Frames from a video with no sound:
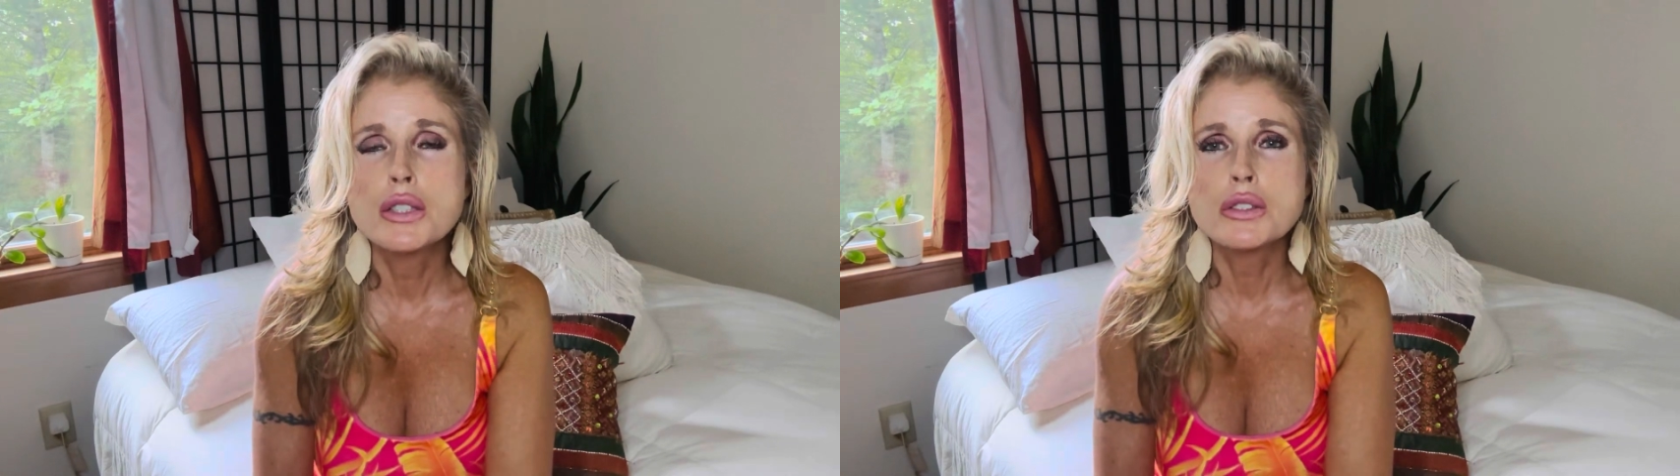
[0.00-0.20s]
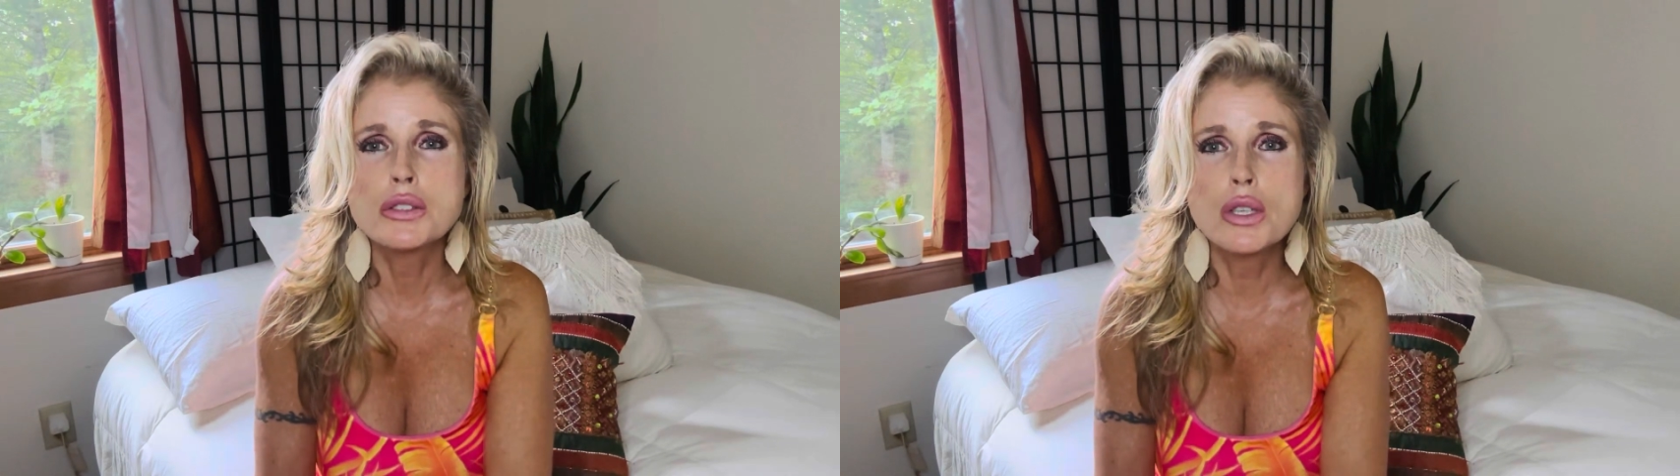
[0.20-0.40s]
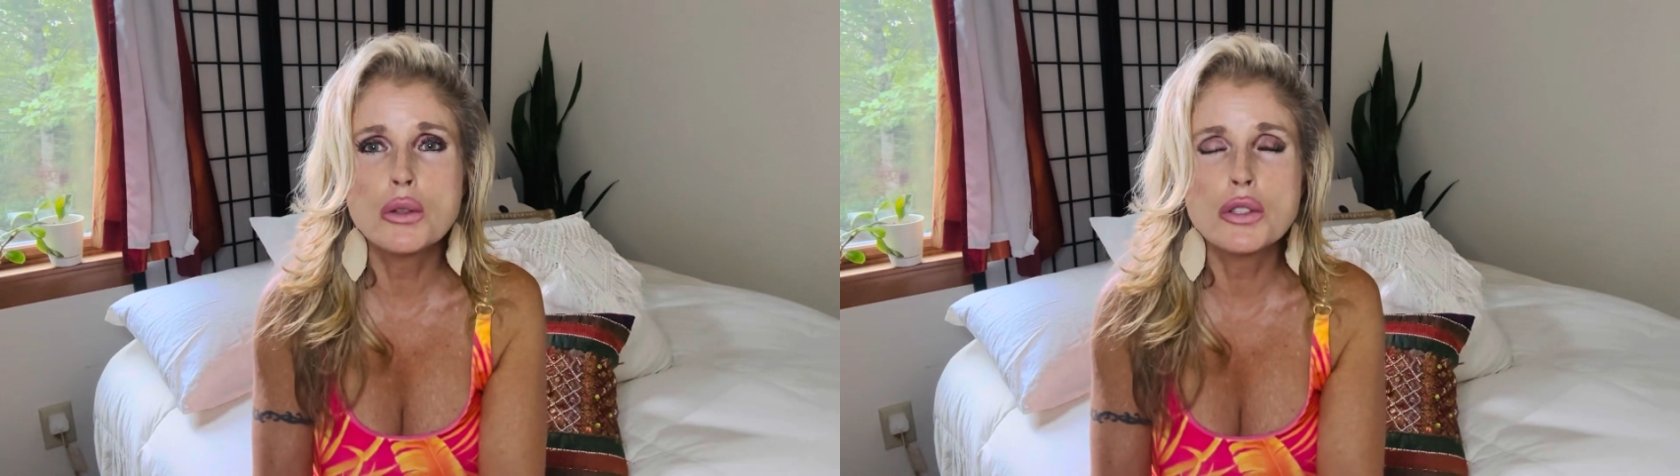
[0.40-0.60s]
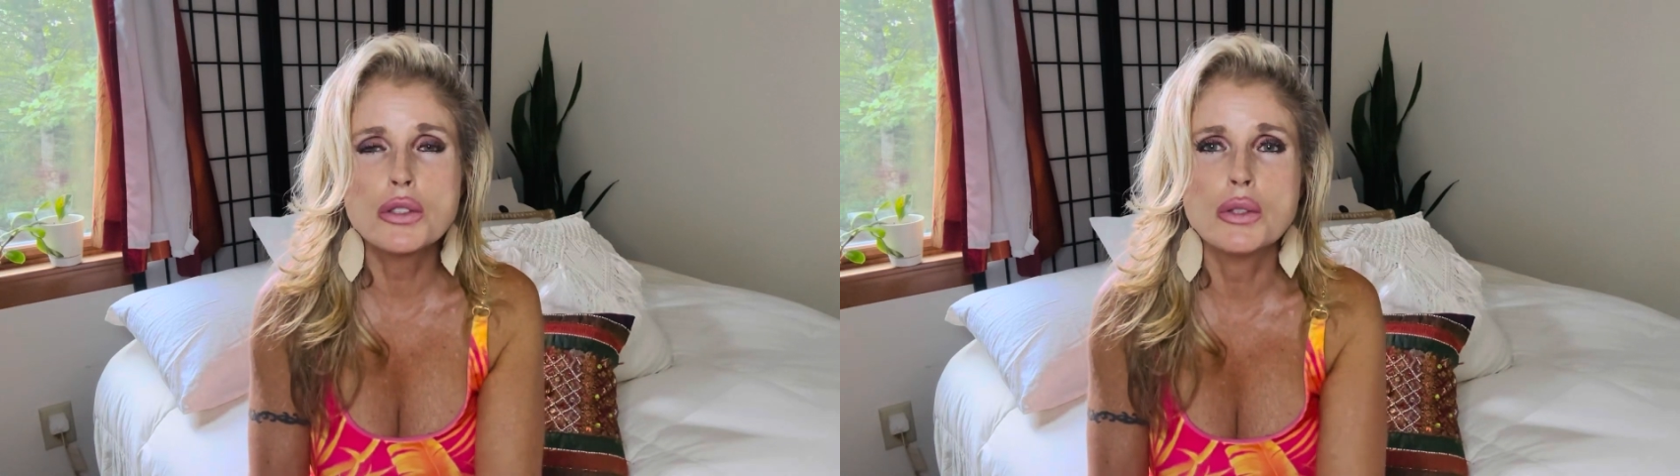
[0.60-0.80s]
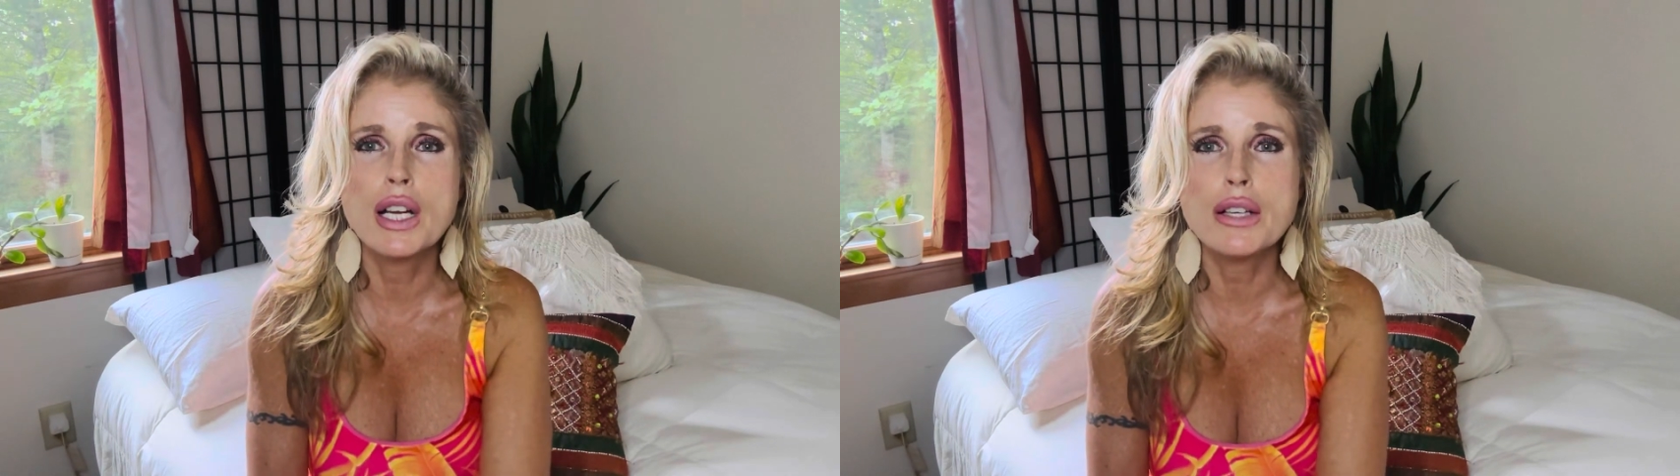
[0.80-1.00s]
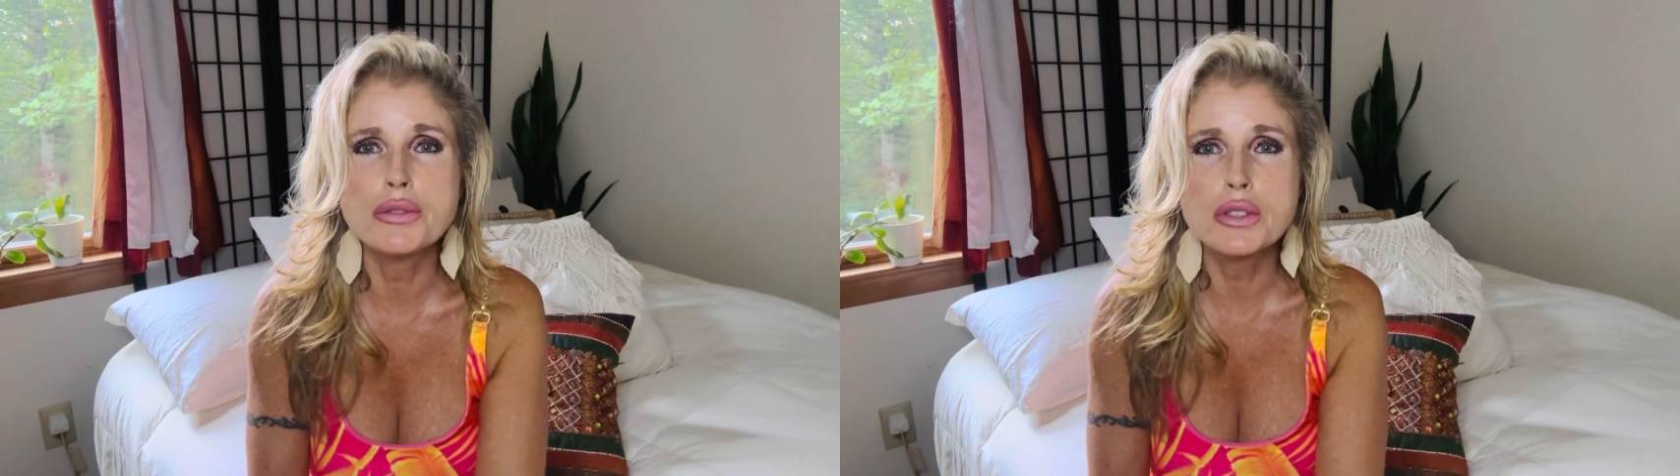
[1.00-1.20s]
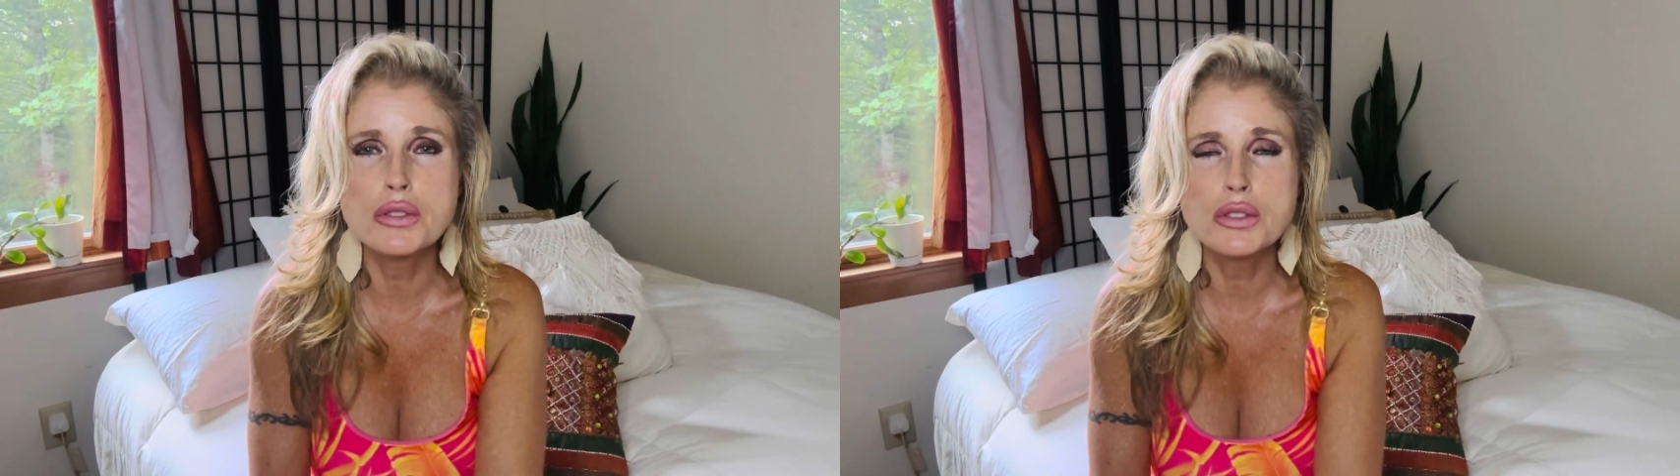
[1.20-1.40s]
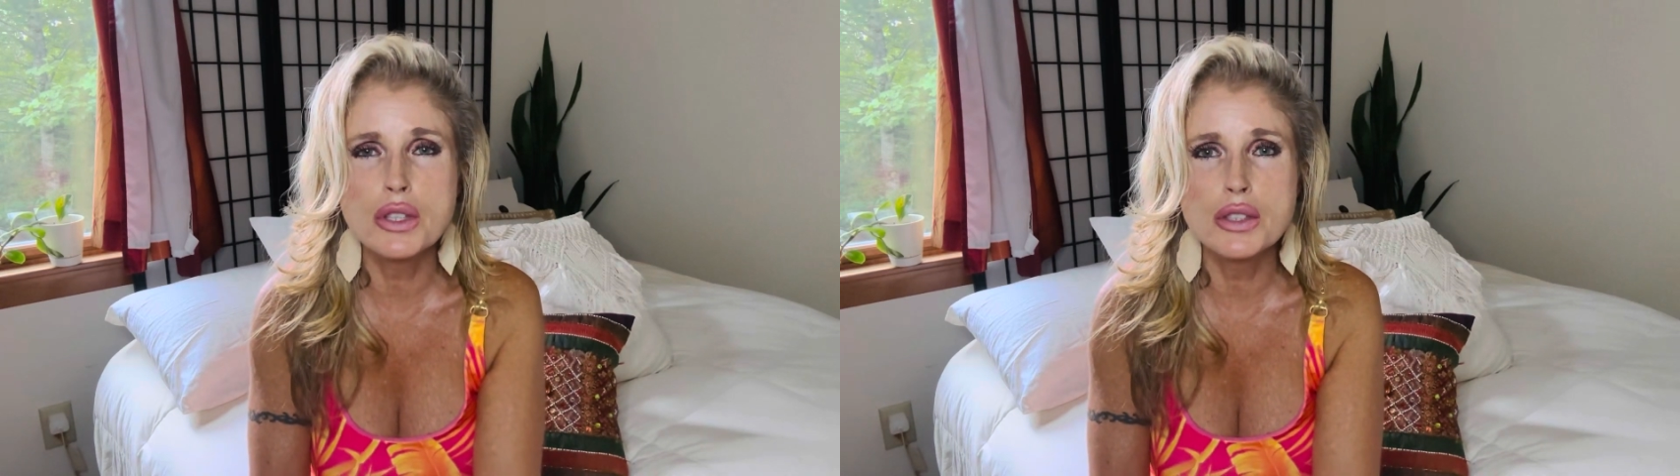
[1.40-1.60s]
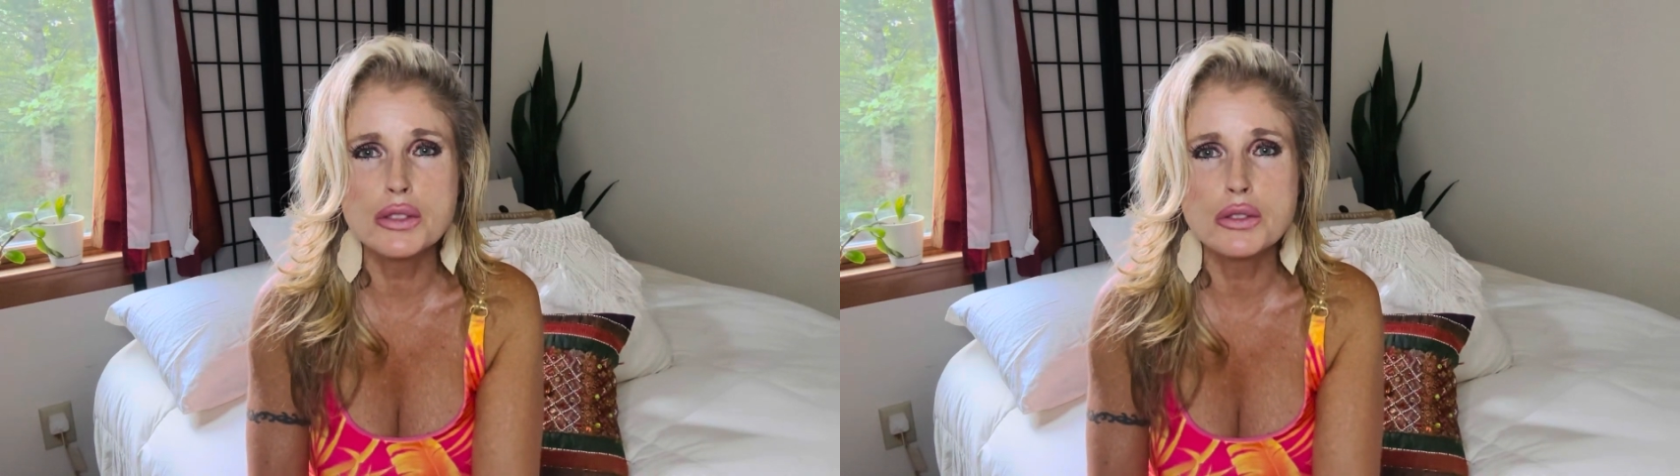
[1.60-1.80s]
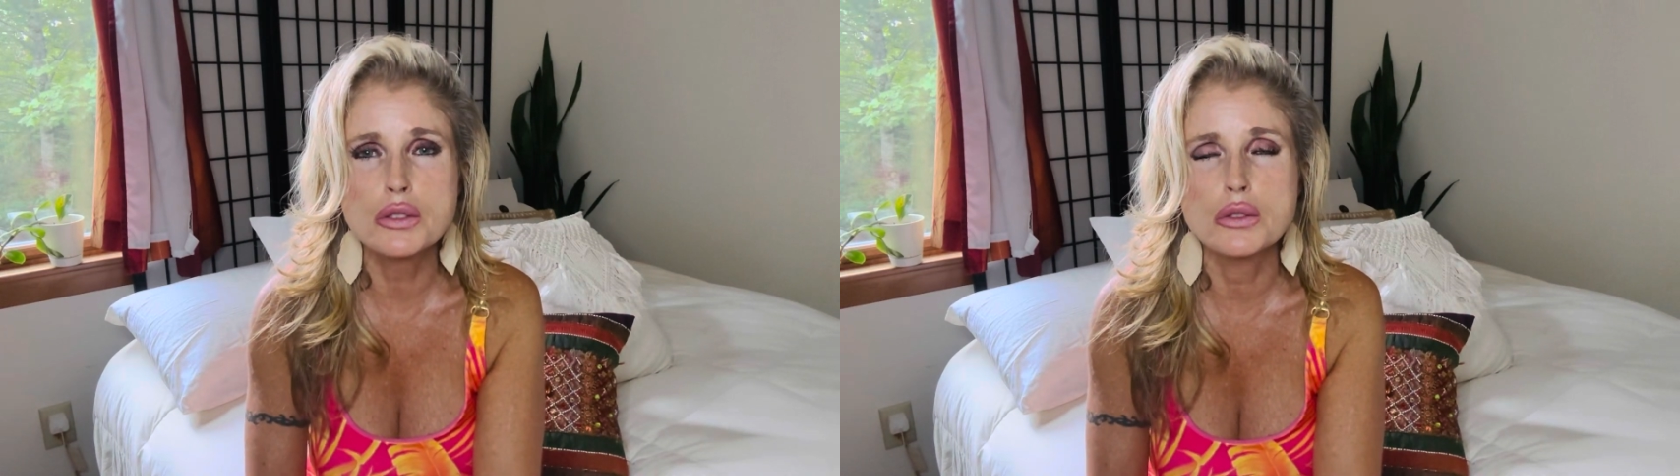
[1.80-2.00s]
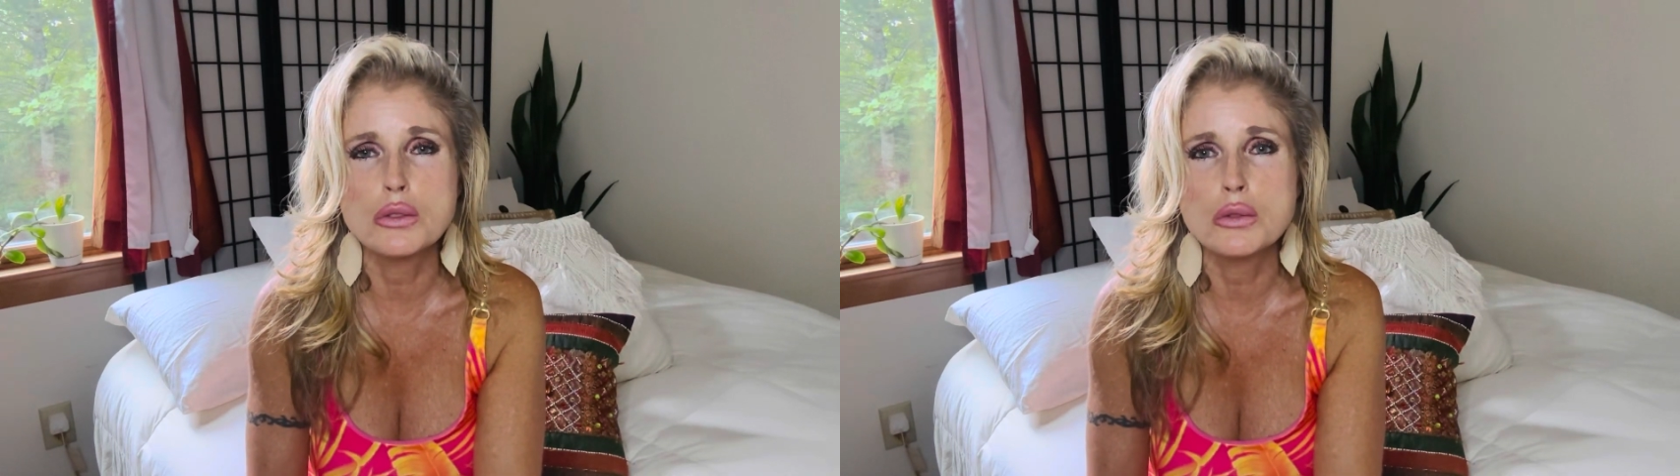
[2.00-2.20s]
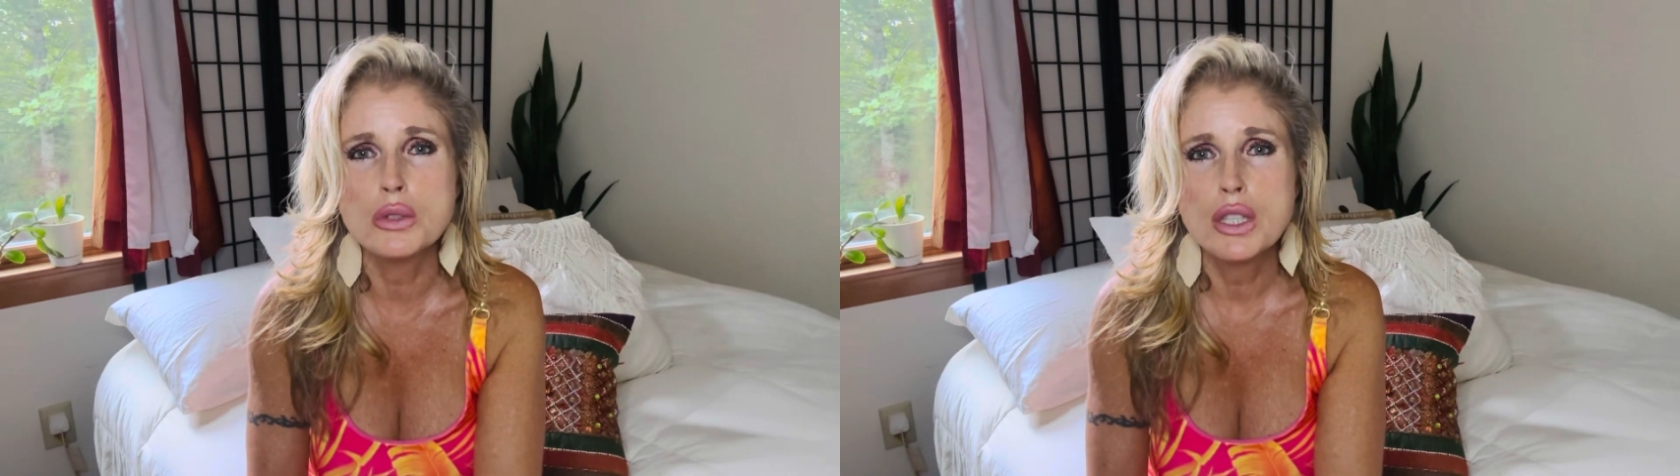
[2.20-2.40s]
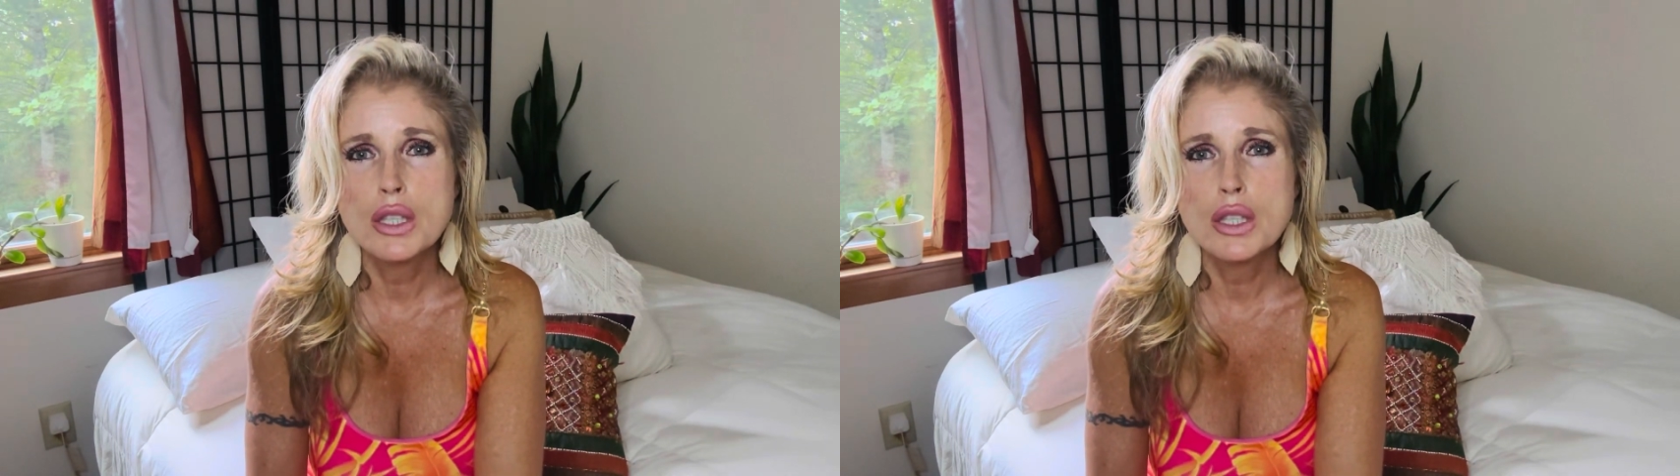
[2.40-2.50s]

So you have to start to